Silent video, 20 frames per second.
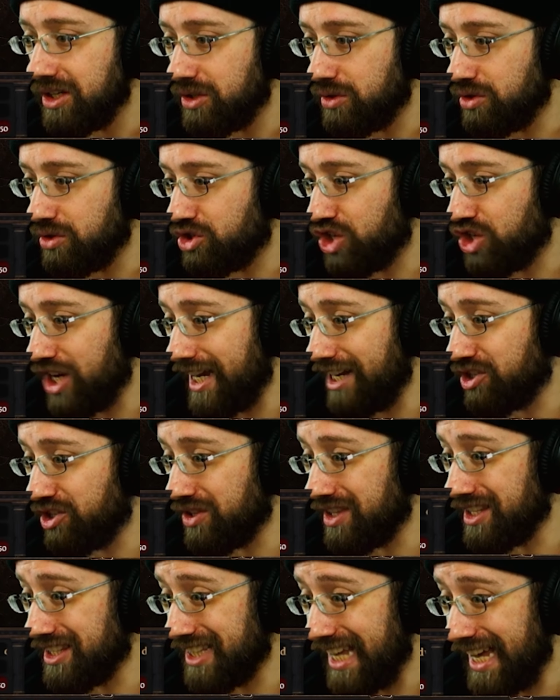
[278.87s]
to
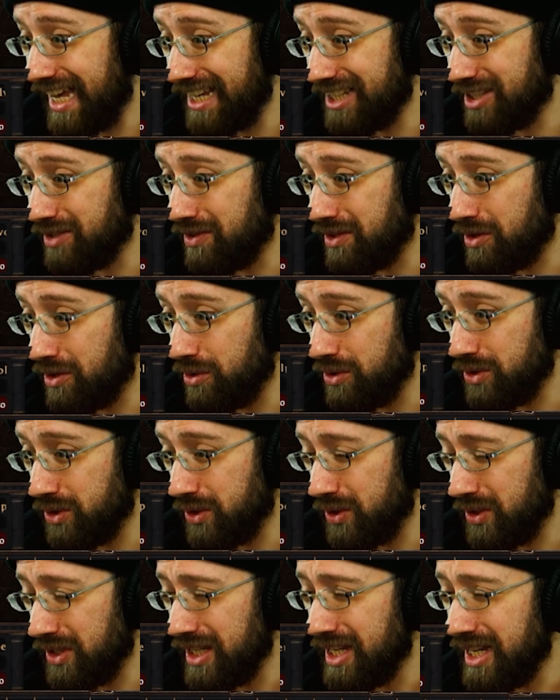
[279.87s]
change the size of the
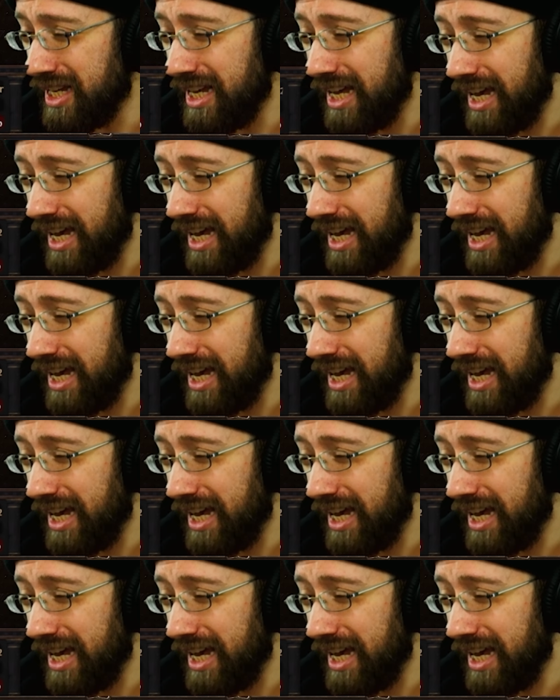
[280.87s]
cursors.